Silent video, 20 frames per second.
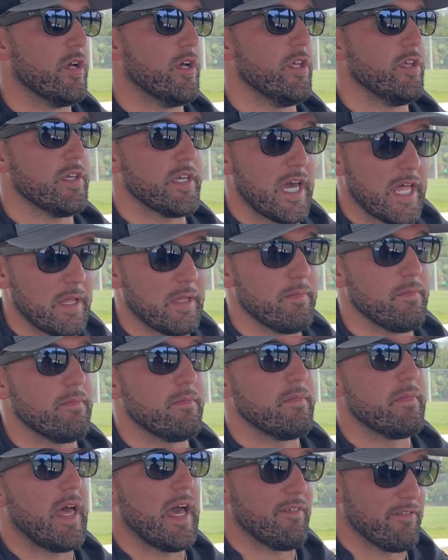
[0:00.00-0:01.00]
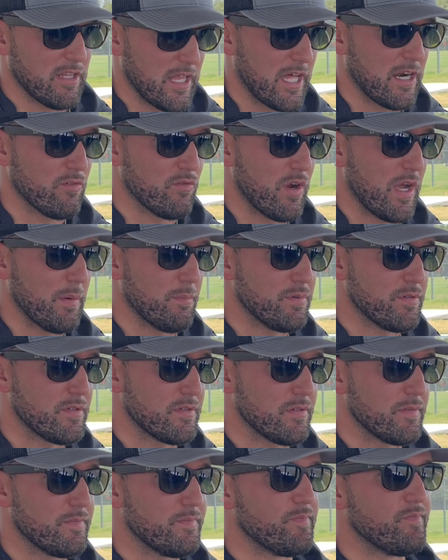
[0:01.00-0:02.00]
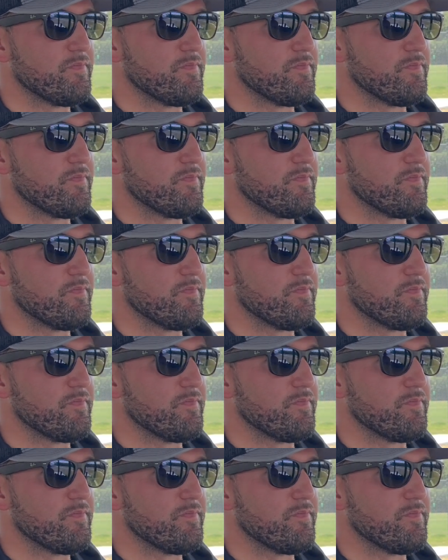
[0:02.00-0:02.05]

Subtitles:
you got to have a lot of reps,